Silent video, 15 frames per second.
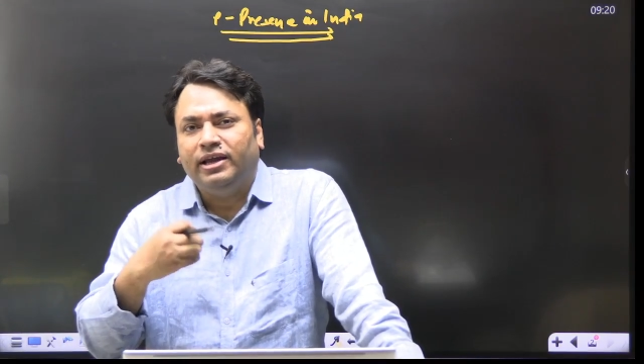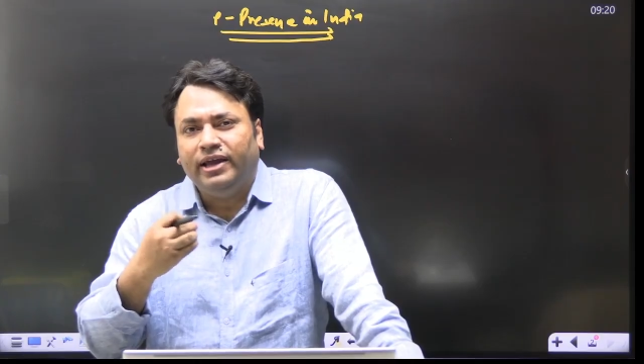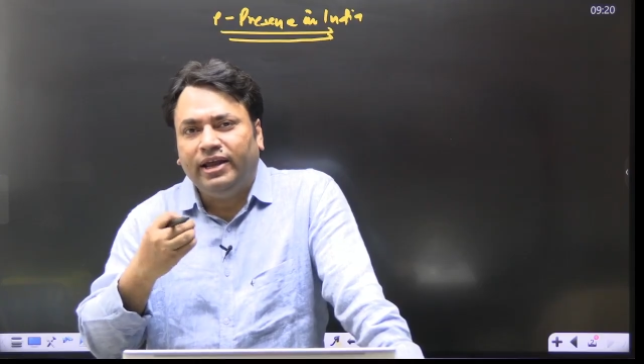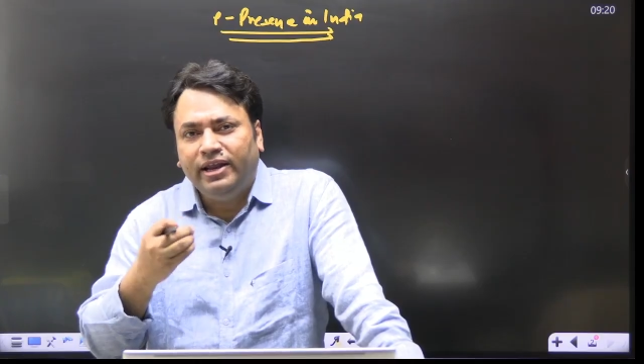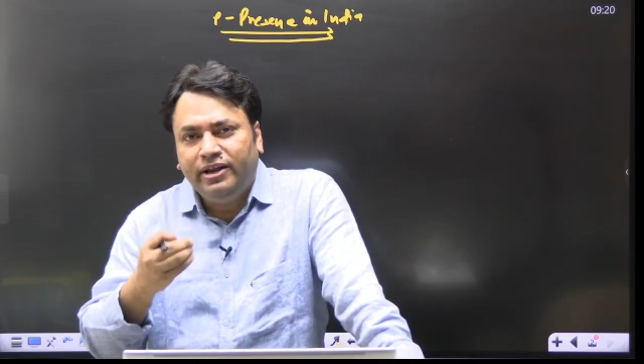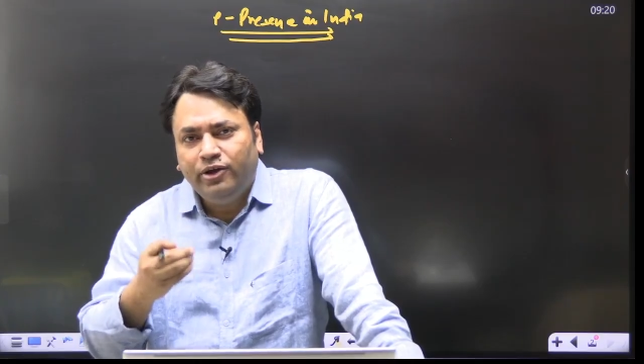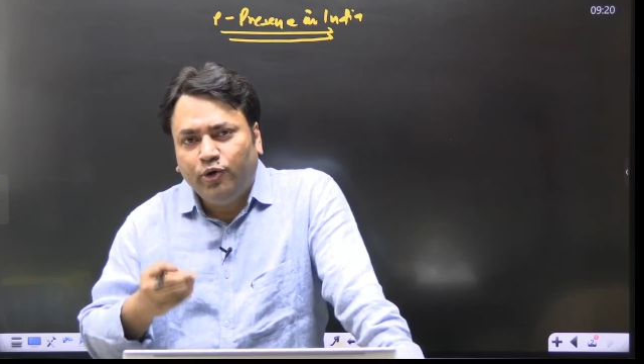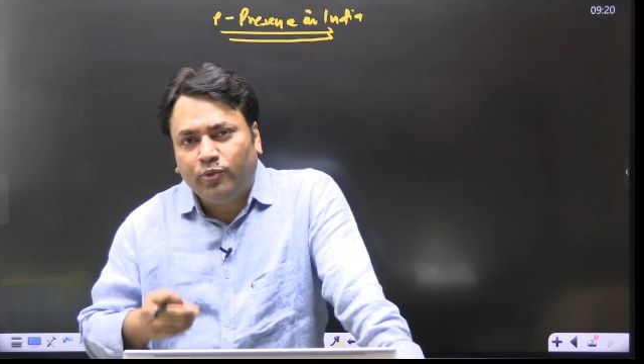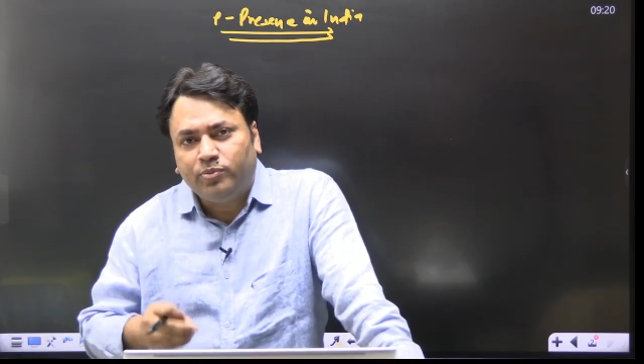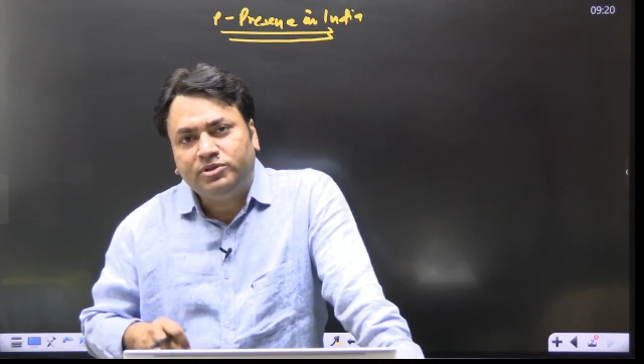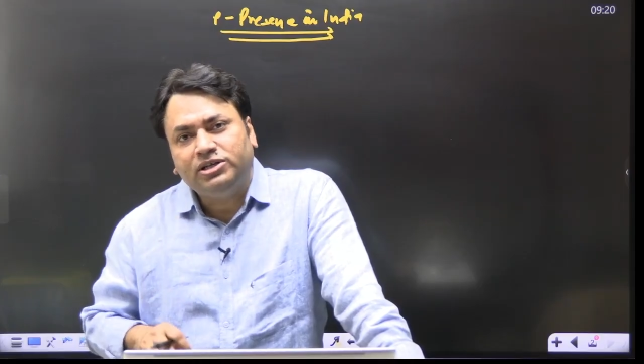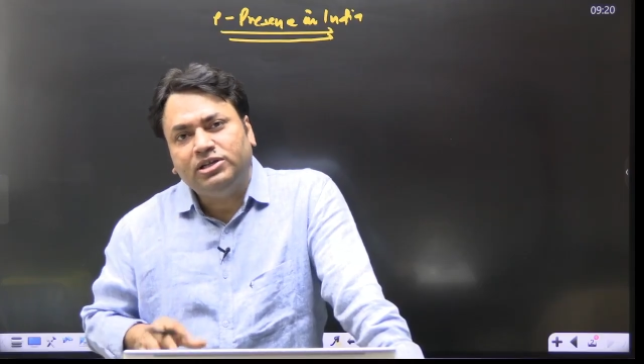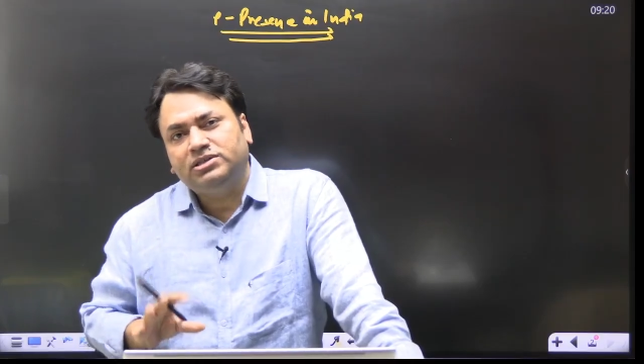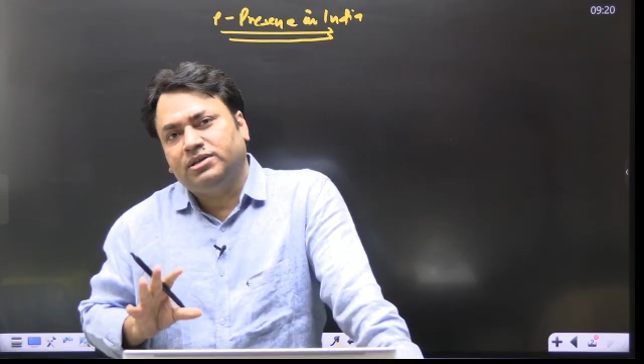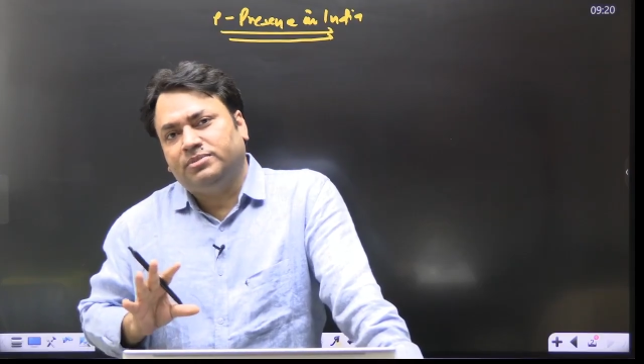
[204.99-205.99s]
any
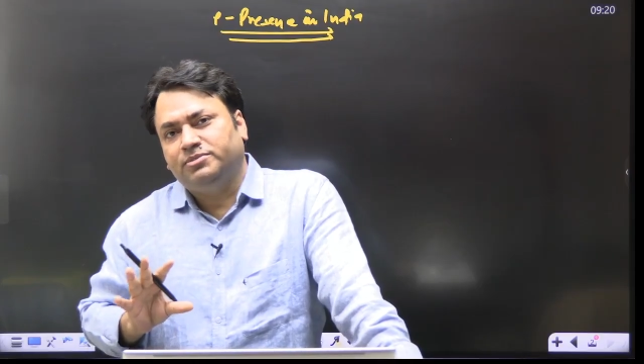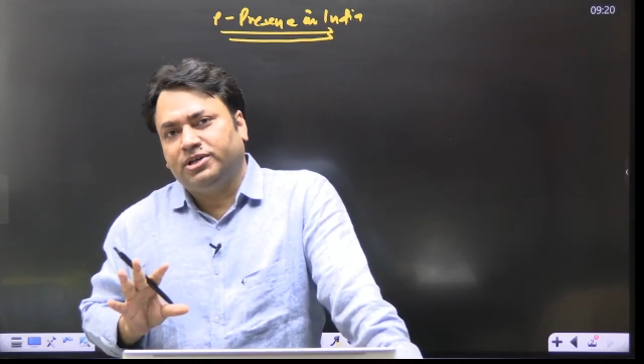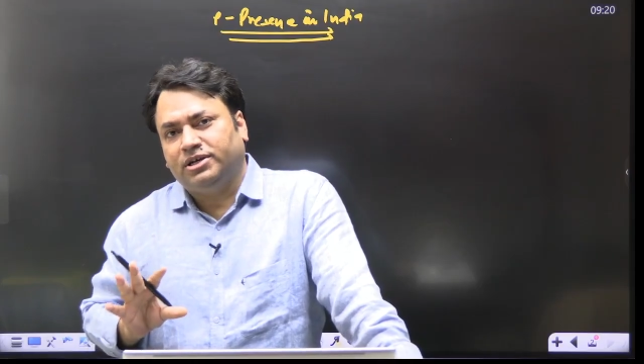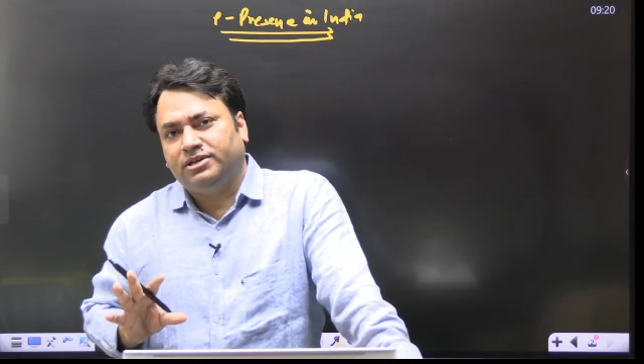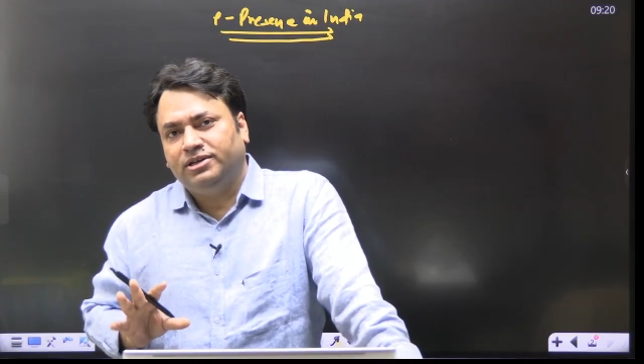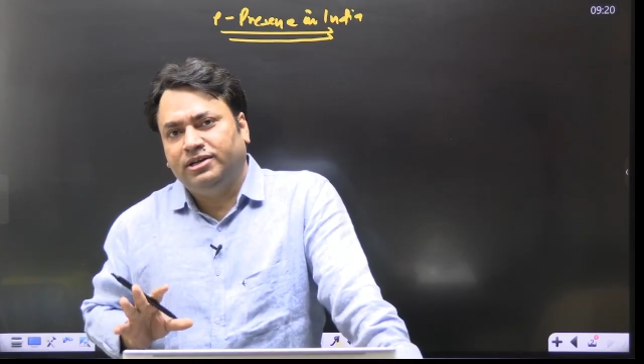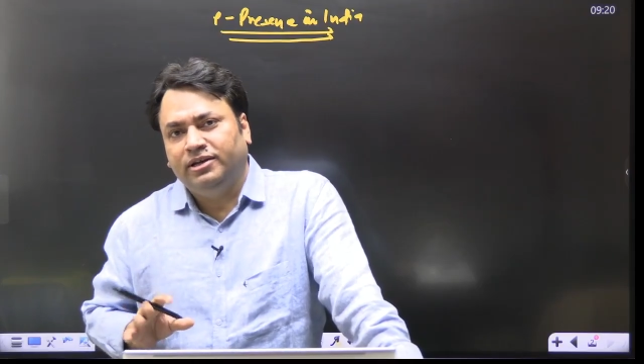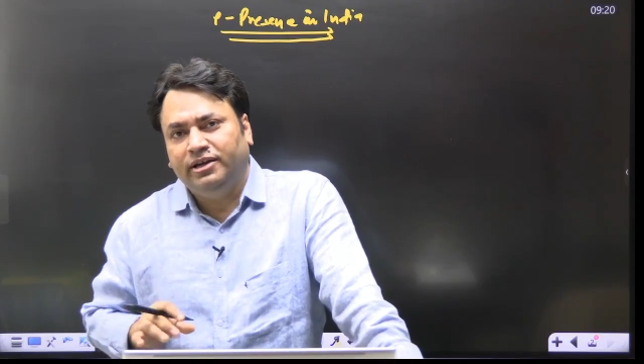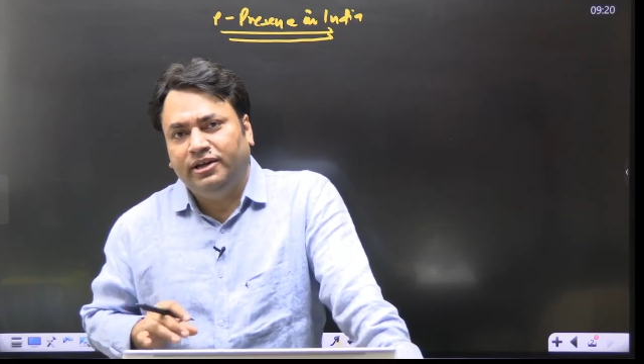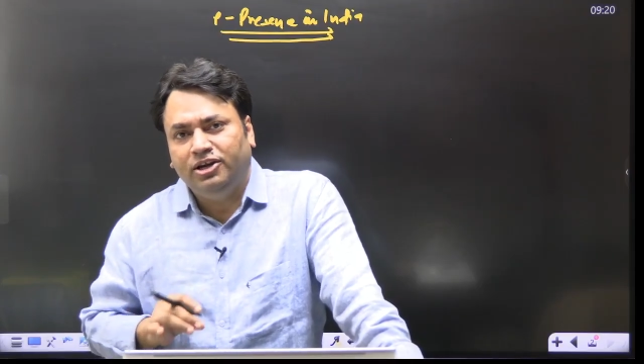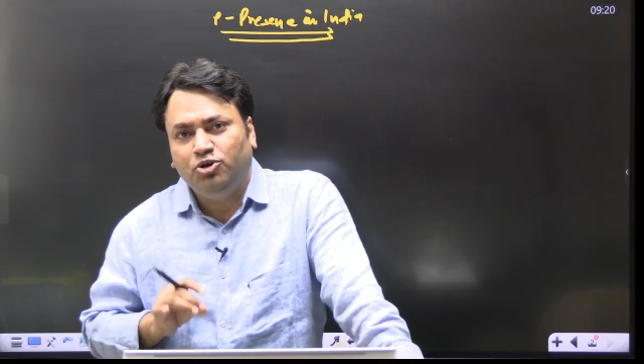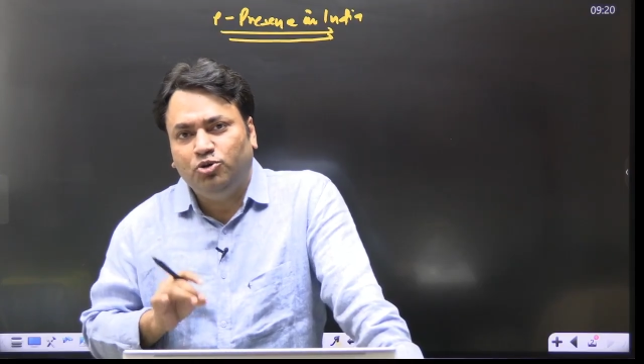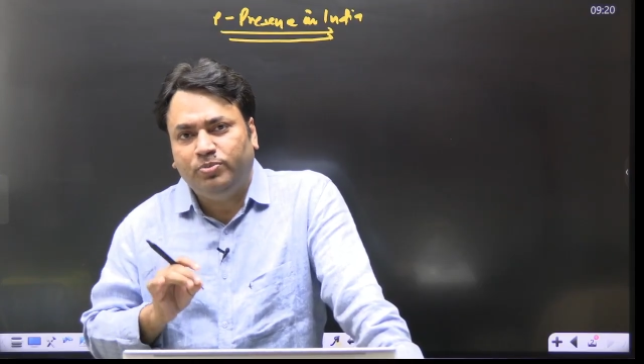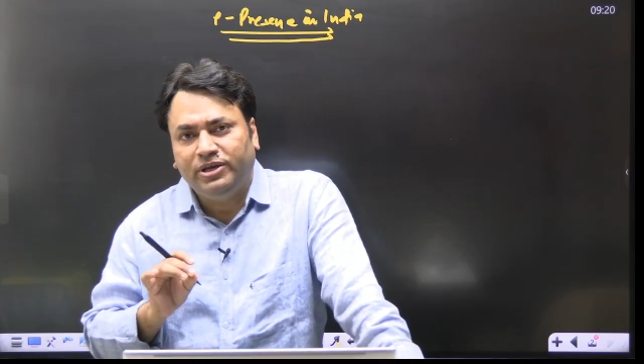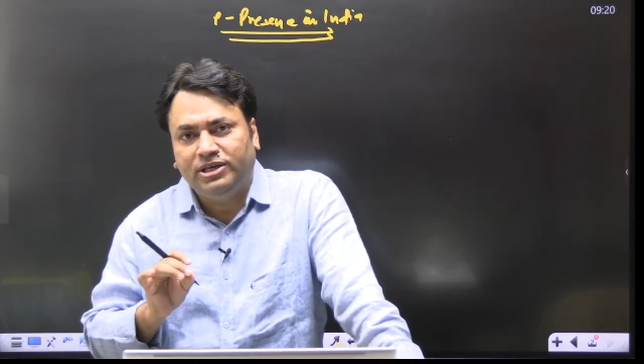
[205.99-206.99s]
optional subject in
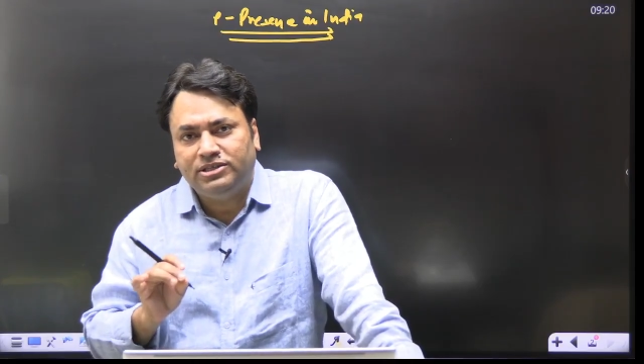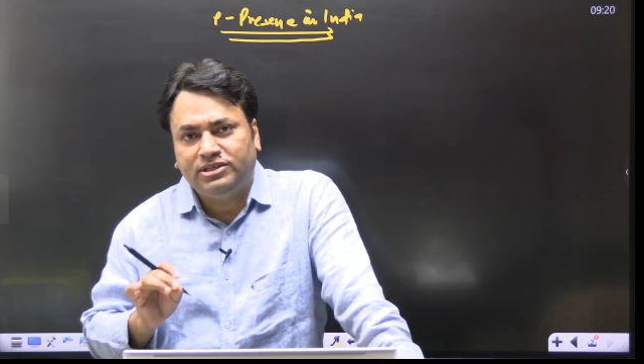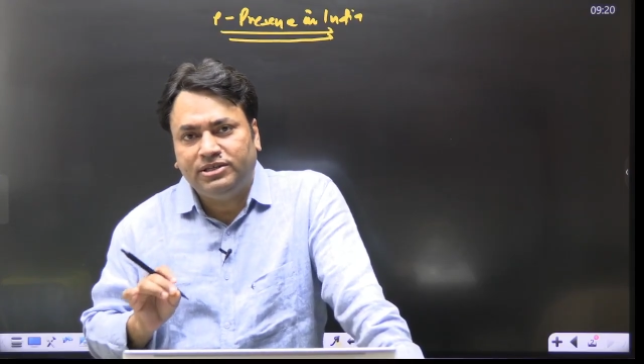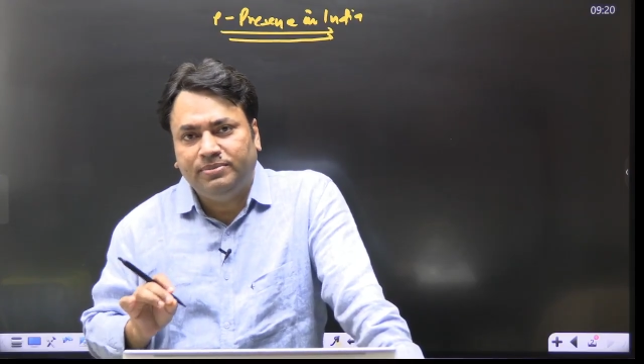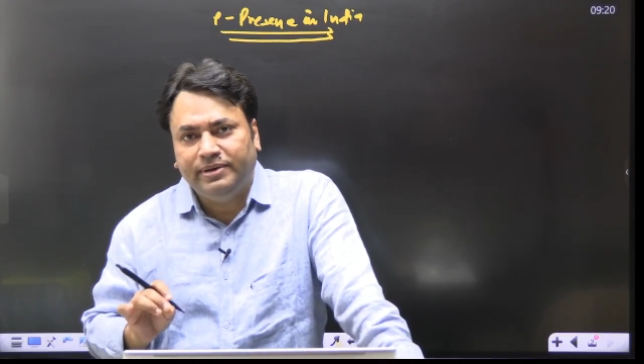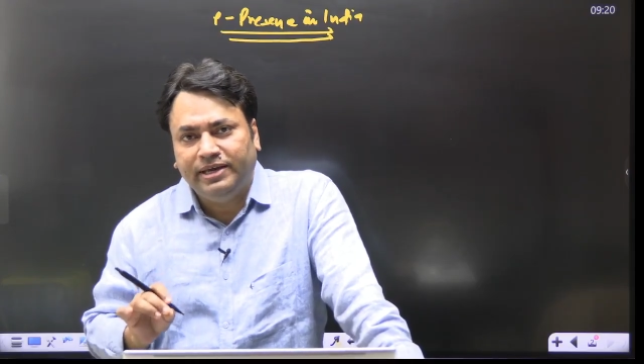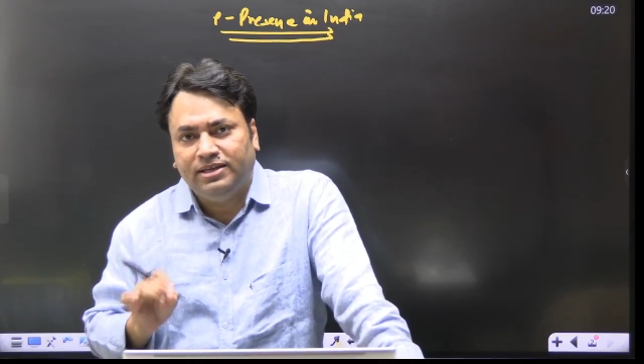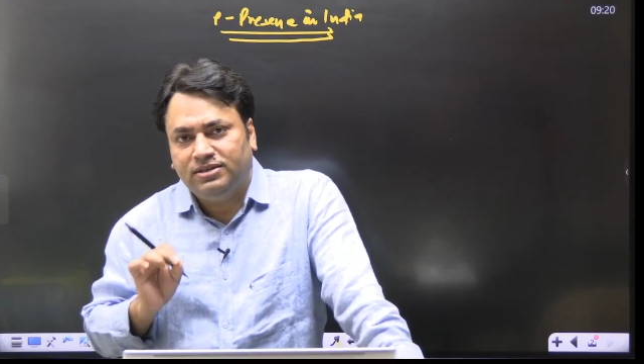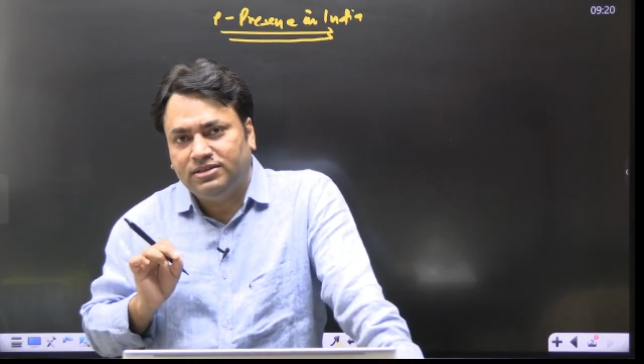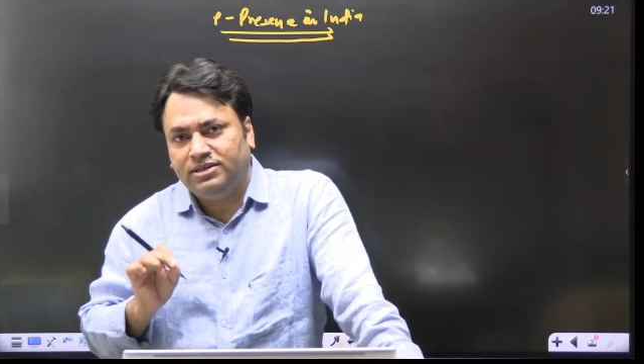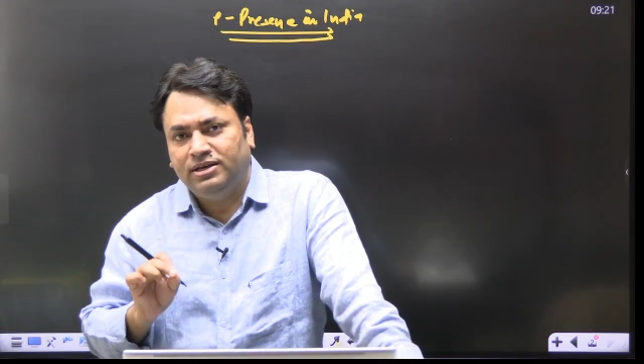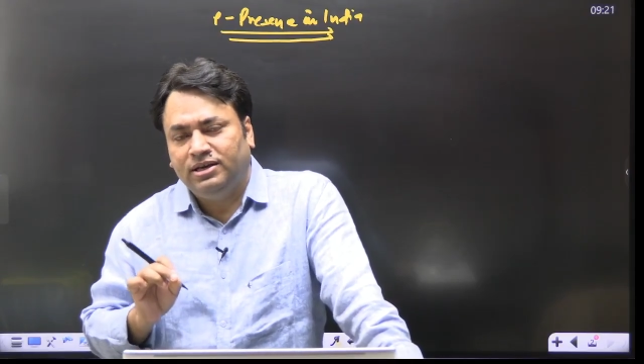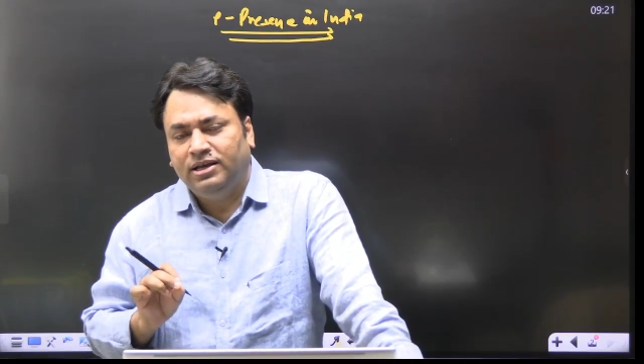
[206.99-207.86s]
UPSC mains,